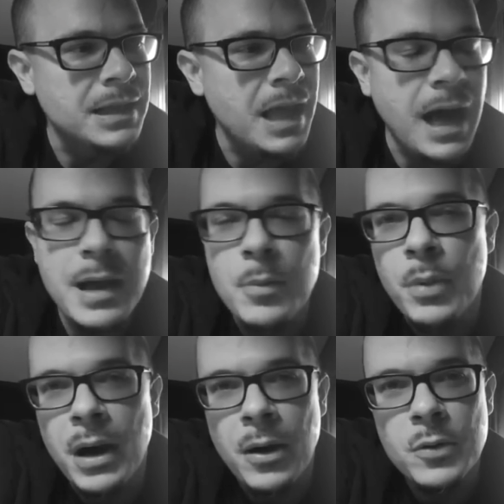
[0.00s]
lie
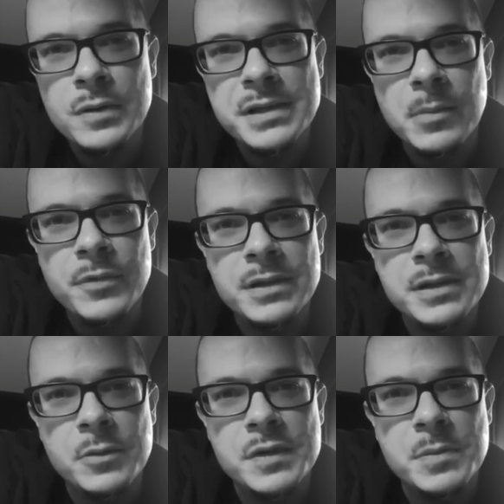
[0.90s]
about
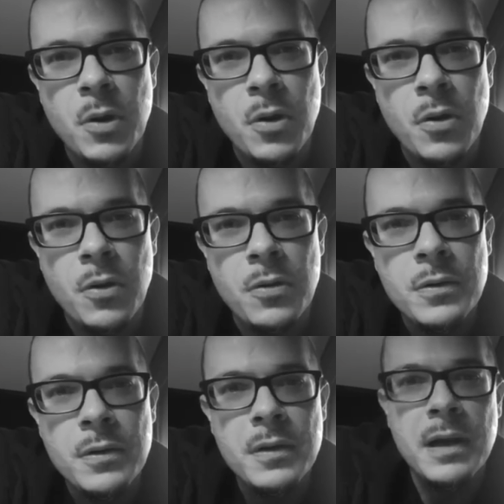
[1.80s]
something so small.